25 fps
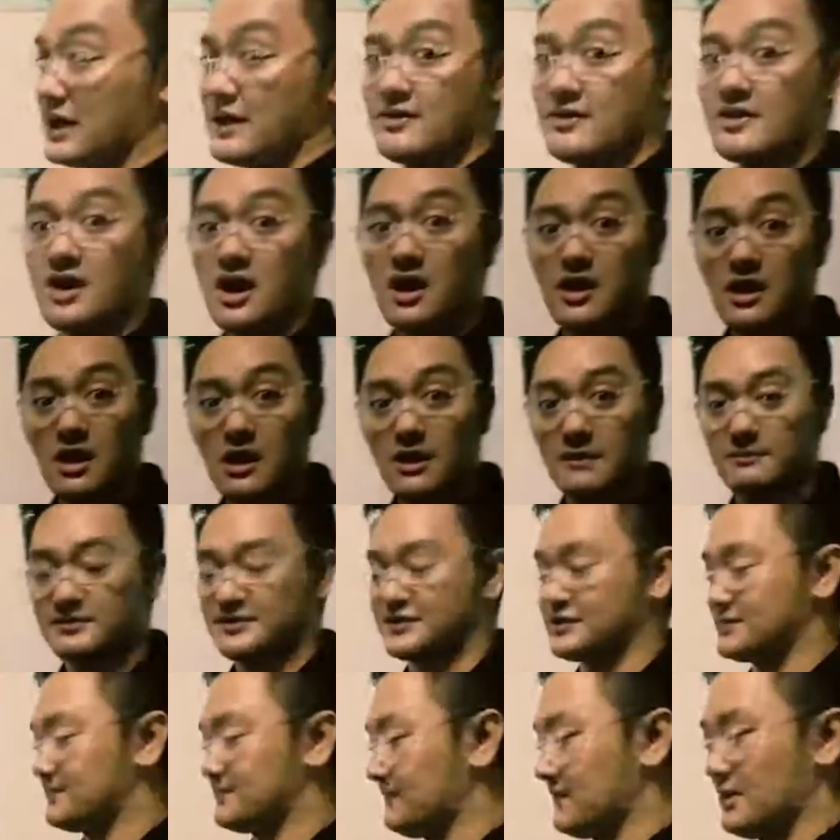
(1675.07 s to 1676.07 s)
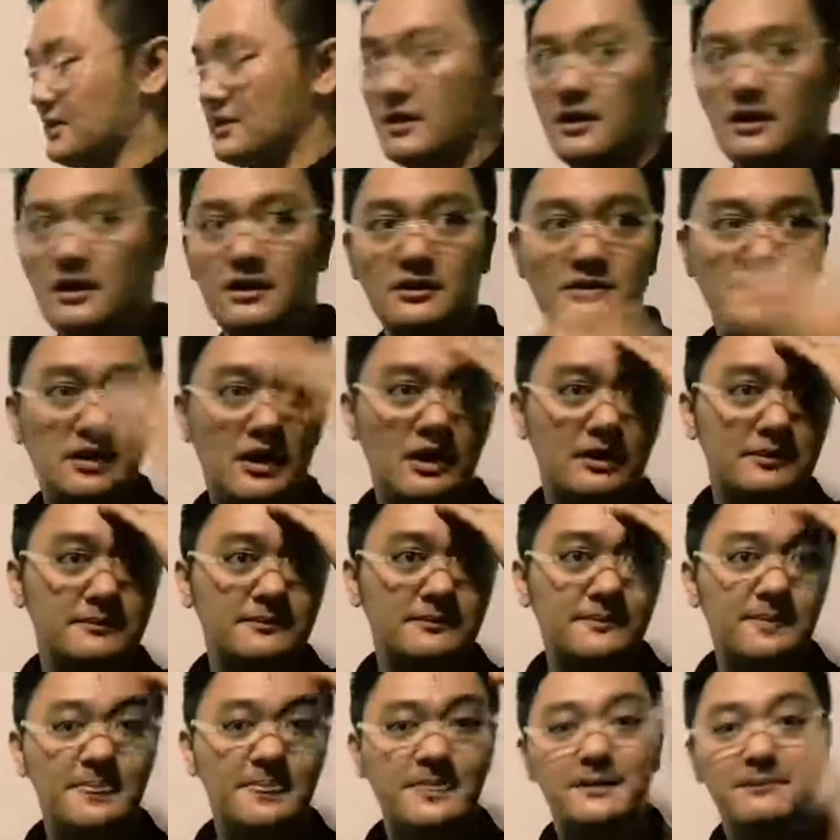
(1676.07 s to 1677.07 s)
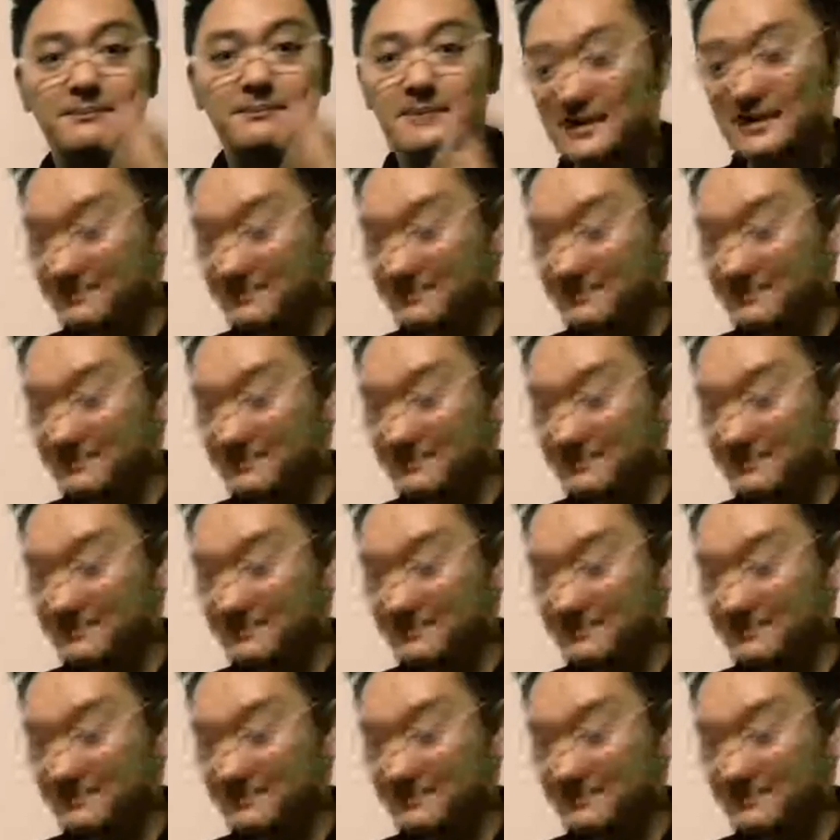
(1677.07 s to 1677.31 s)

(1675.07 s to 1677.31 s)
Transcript: actually the alarms. Hold on.